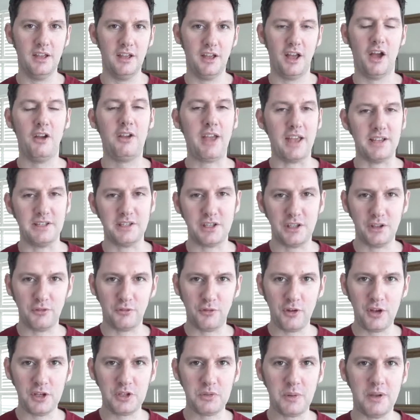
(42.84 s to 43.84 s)
Okay, so the
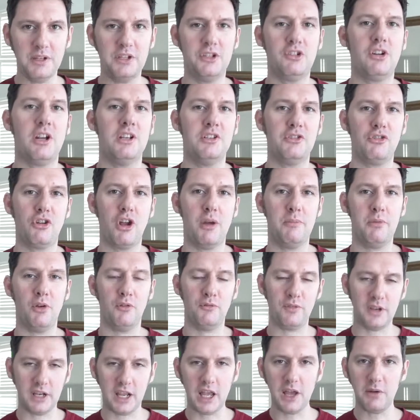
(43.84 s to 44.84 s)
first way to transcribe your
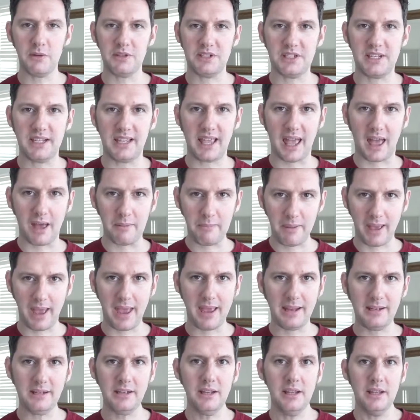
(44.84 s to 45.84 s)
video is to get a
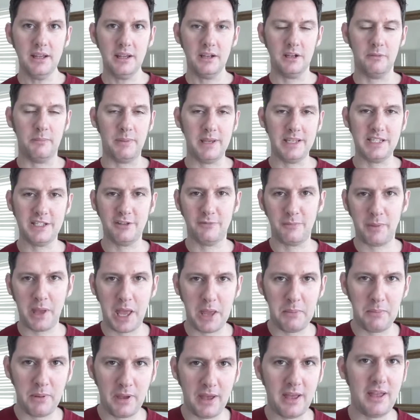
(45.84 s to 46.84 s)
pen and a piece of
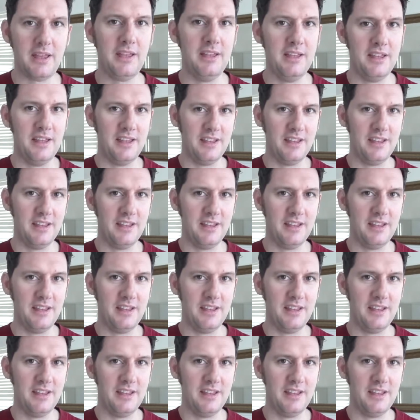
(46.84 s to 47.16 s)
paper.